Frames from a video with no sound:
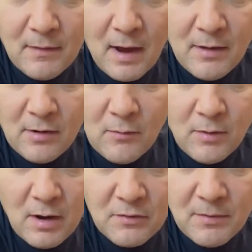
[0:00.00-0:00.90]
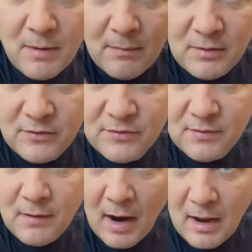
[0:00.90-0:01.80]
I don't know where are the bubbles.
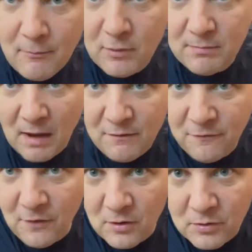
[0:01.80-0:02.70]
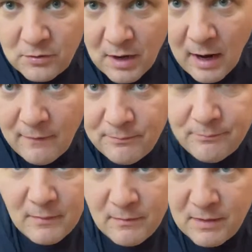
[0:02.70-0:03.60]
I am with my phone and
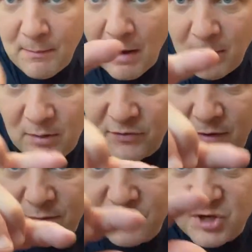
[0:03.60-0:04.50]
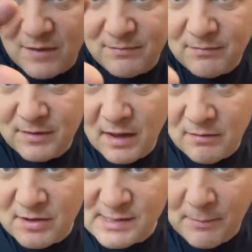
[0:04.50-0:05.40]
the bubbles of chat they
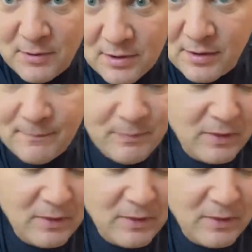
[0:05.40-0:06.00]
disappear.